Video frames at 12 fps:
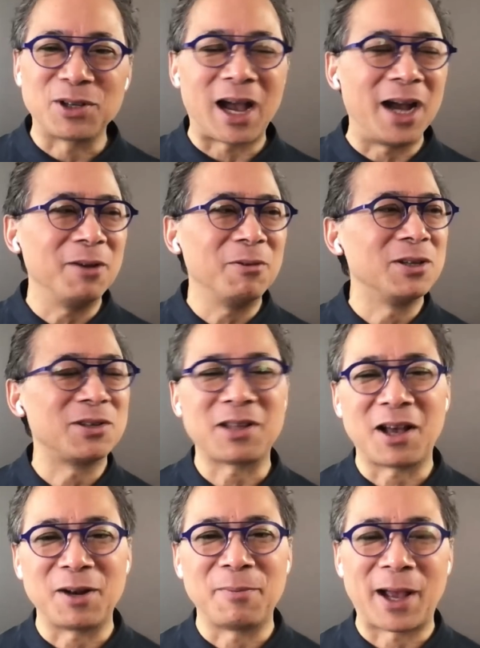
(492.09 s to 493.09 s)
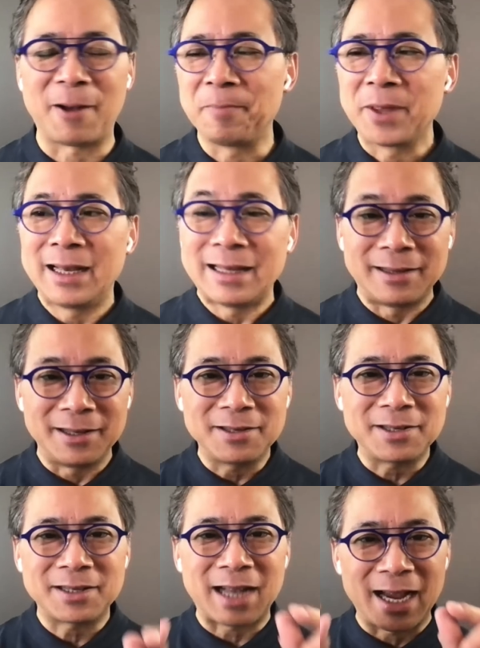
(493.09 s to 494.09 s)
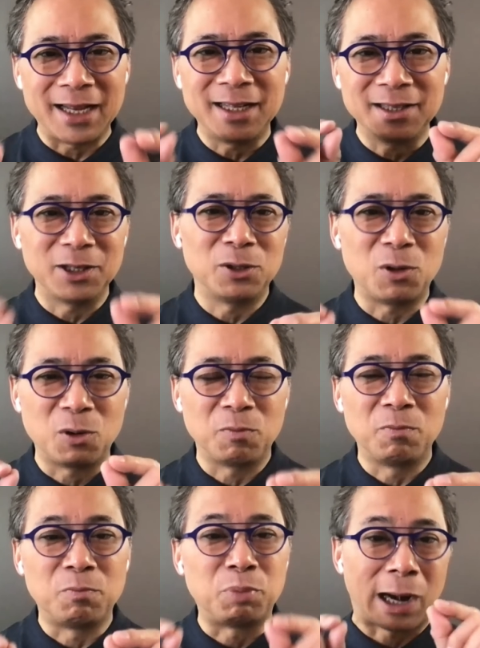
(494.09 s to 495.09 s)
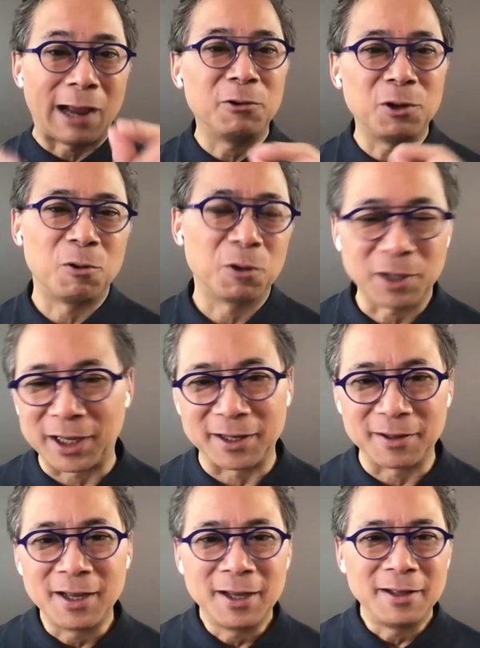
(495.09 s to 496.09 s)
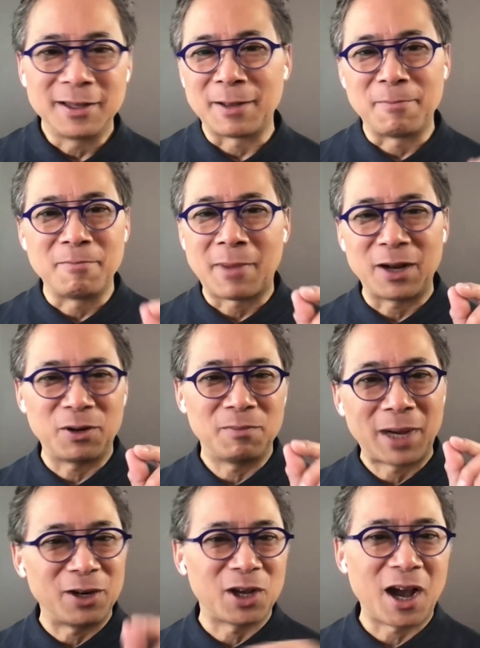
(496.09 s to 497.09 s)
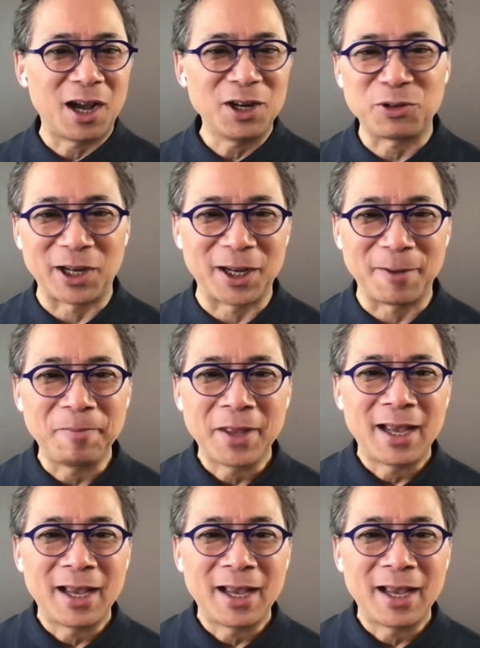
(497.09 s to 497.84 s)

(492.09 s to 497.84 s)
So I always thought about this tiny little brown organ, the mitochondria.